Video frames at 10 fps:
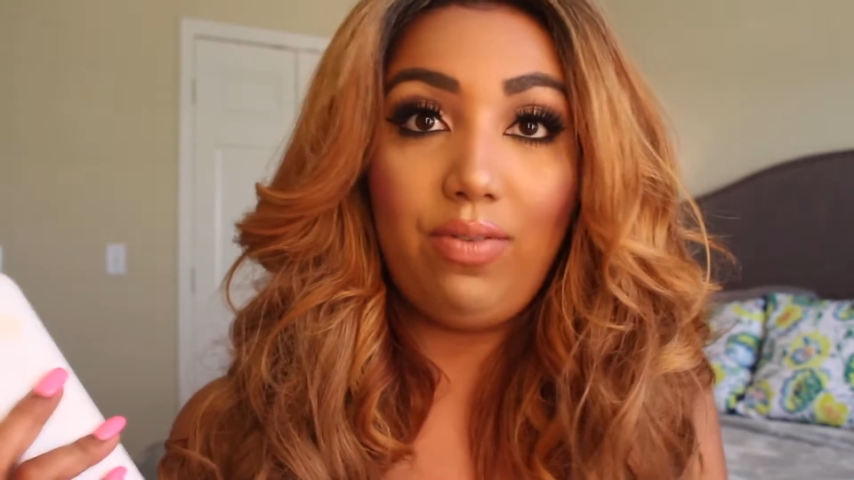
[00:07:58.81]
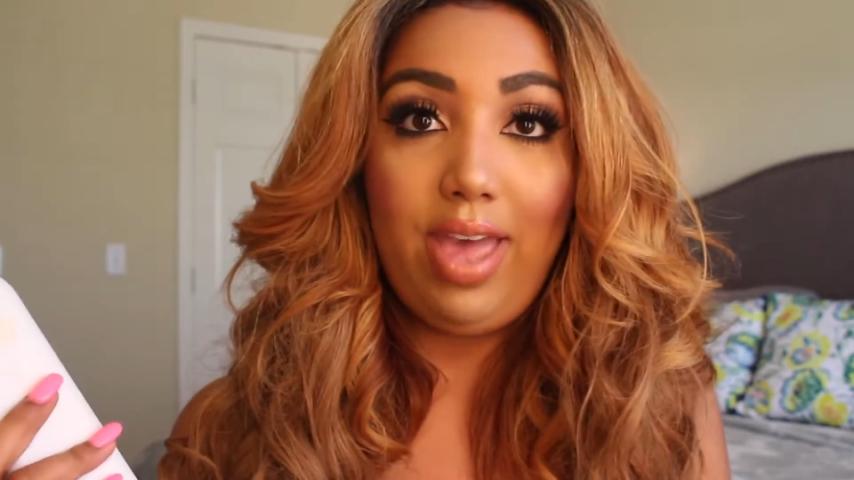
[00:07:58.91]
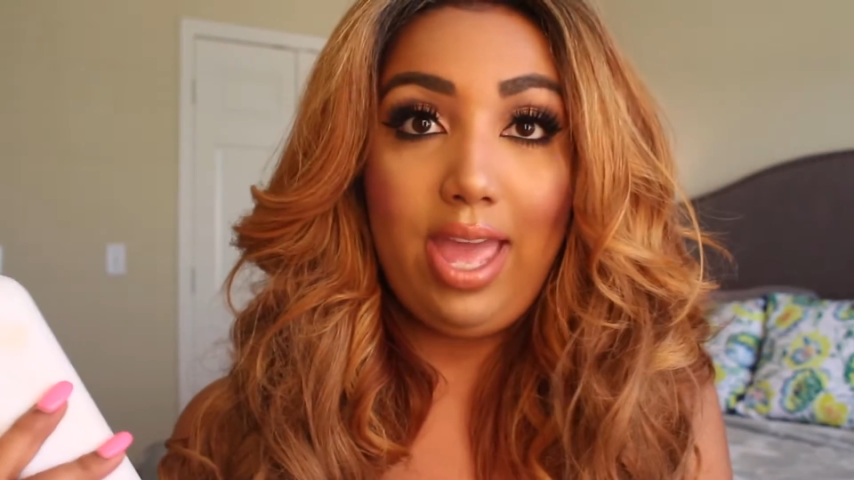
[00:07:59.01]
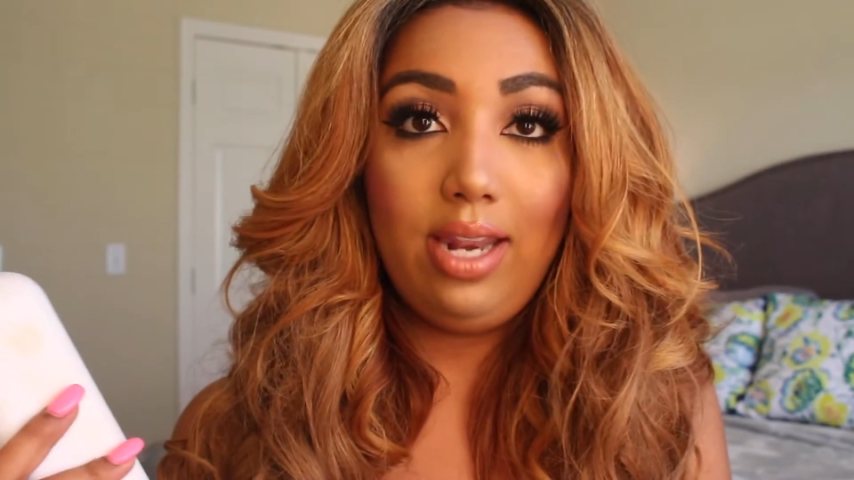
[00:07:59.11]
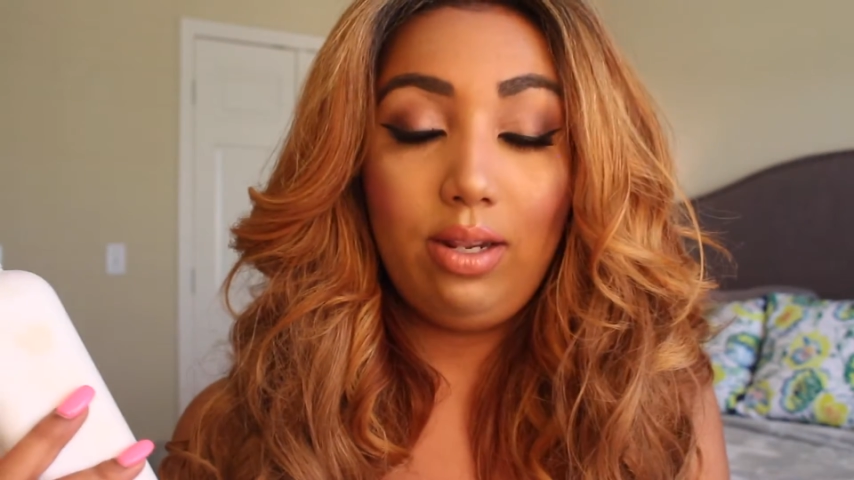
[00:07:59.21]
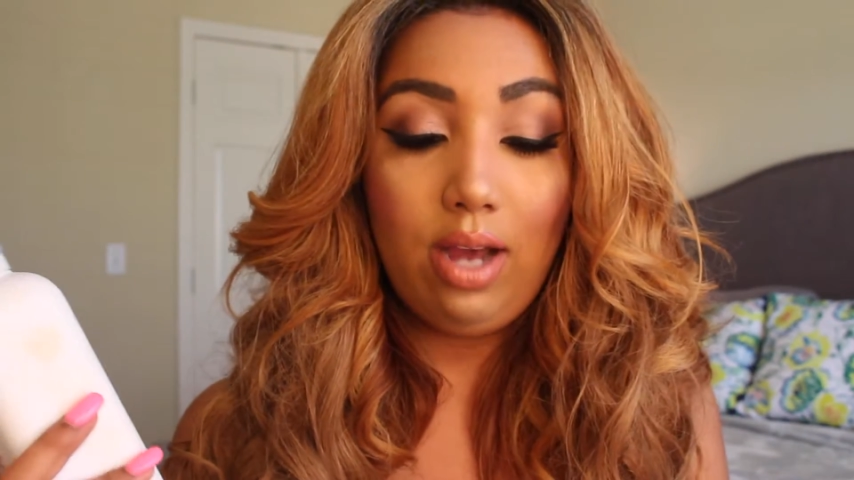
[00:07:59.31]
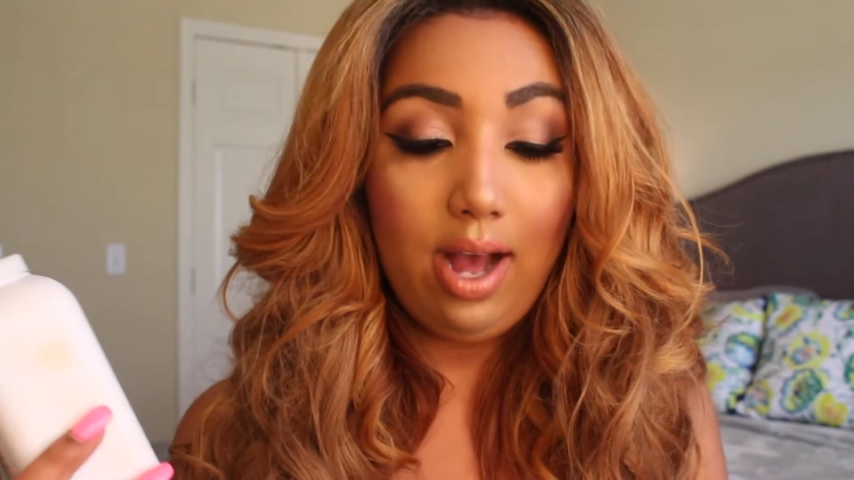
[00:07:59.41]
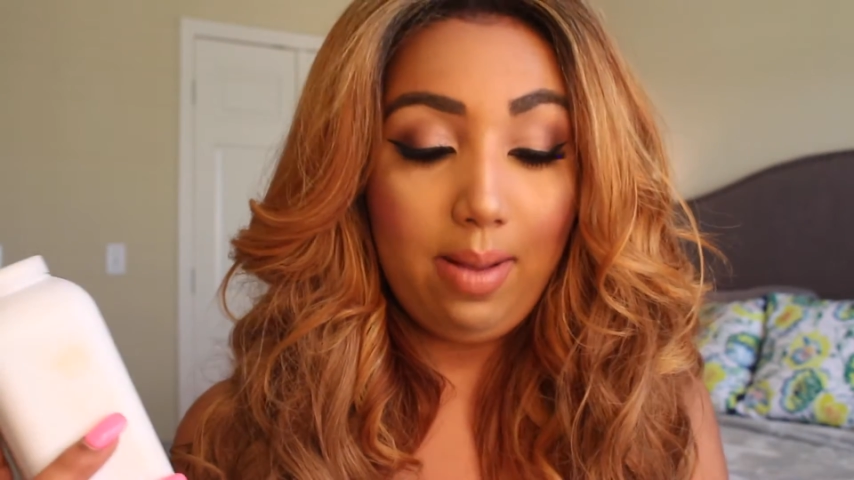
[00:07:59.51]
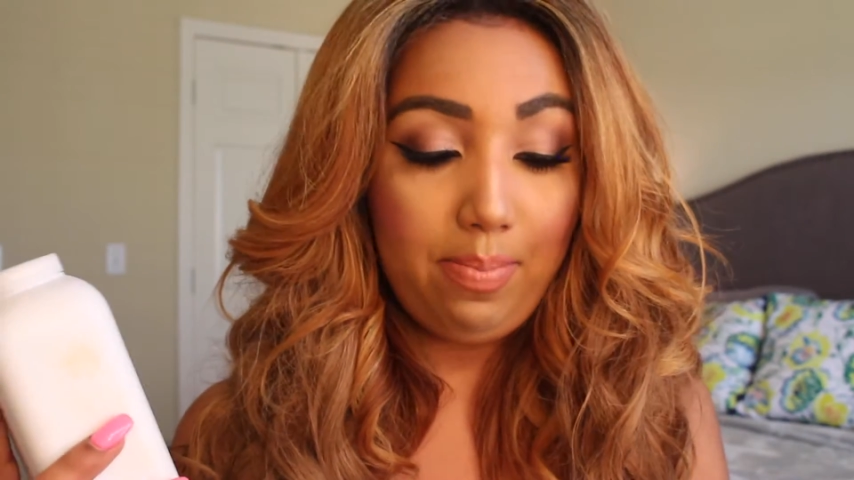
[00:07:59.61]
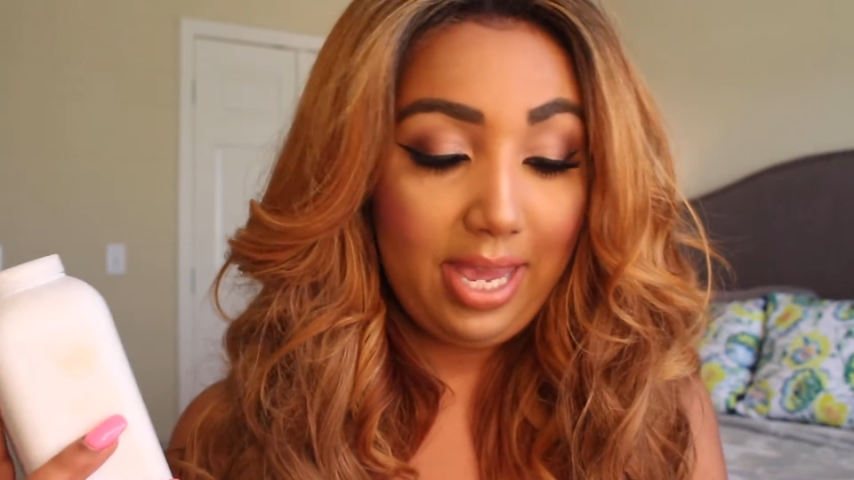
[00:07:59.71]
of it,
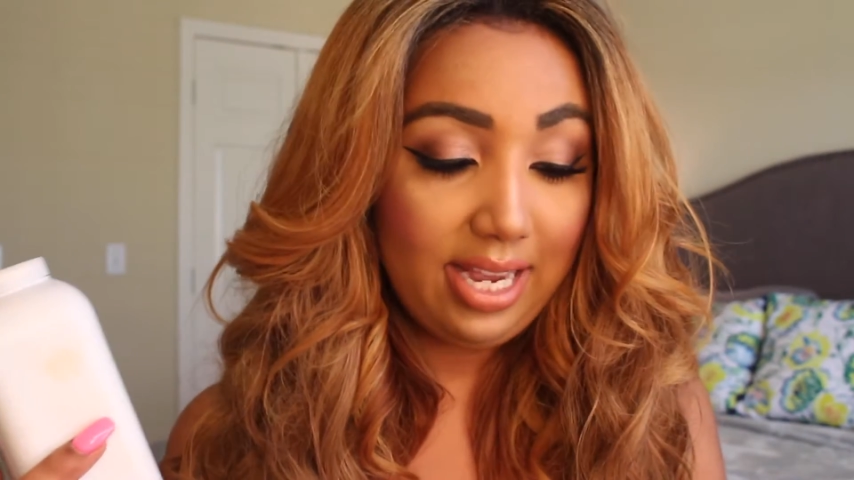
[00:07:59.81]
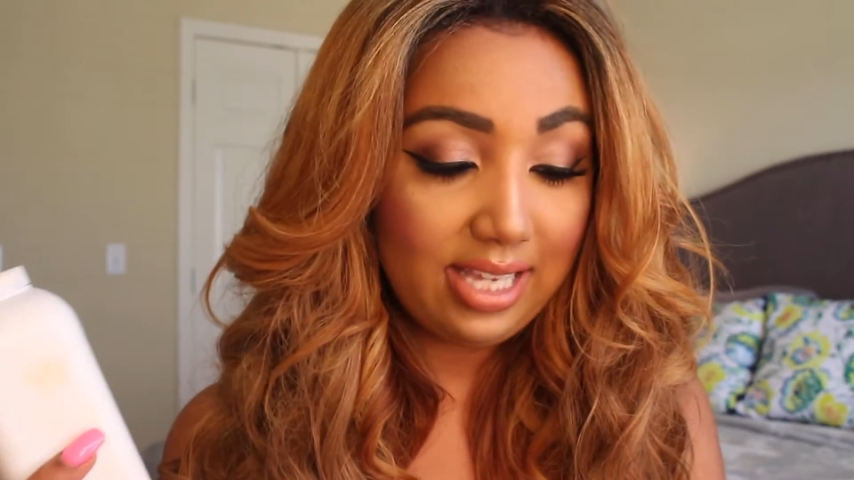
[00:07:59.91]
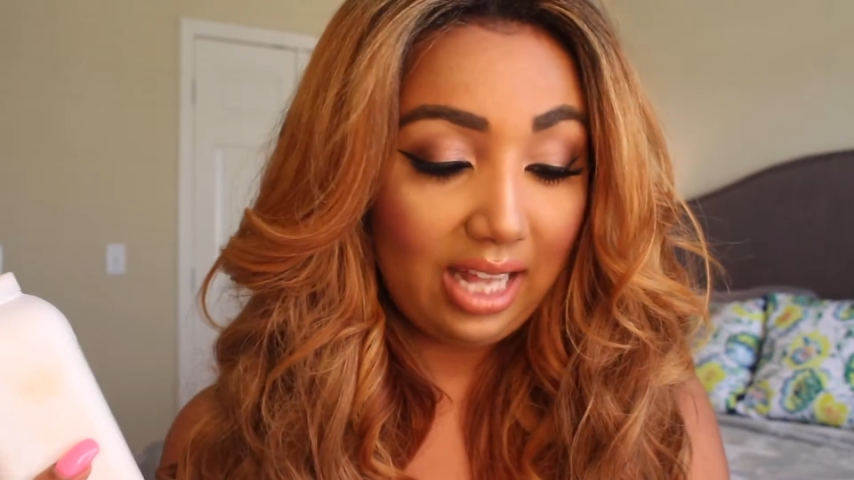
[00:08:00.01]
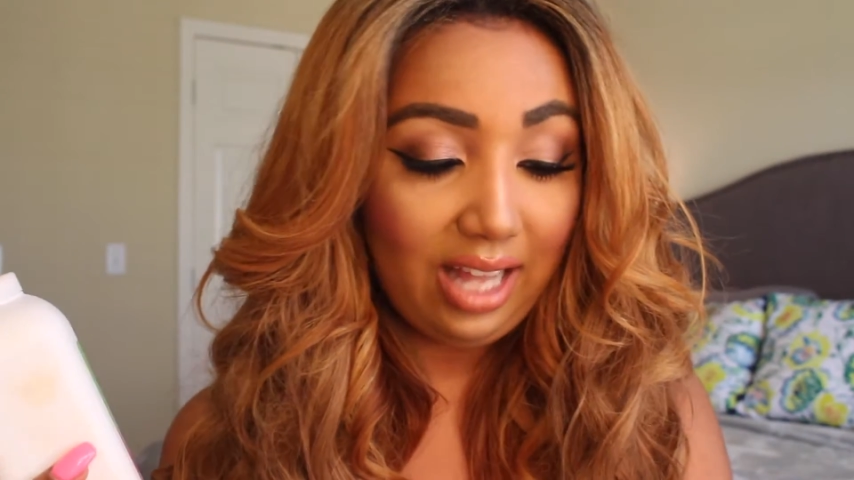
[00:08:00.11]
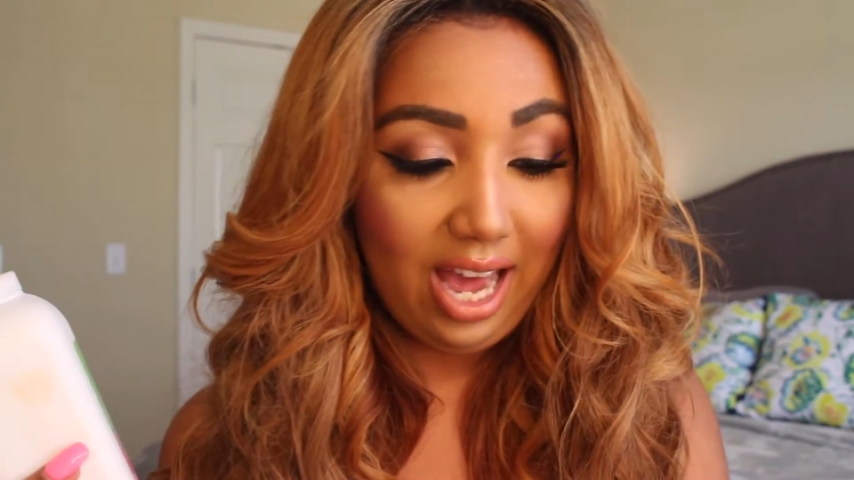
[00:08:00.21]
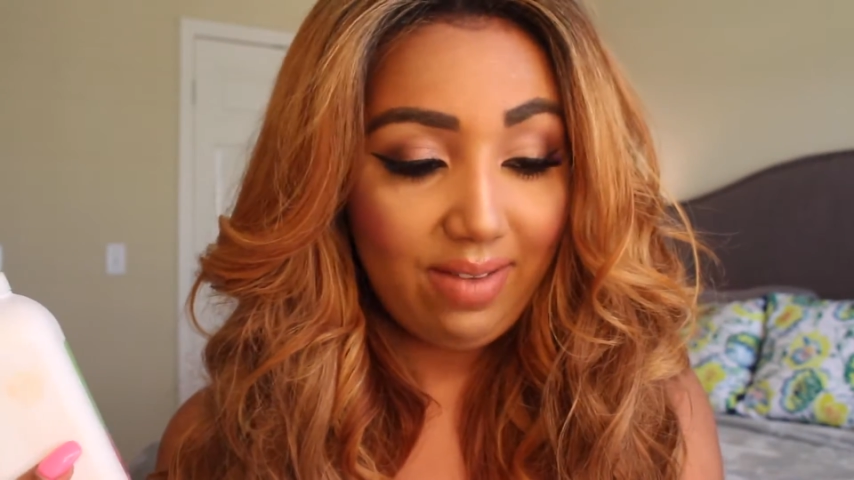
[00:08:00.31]
because a lot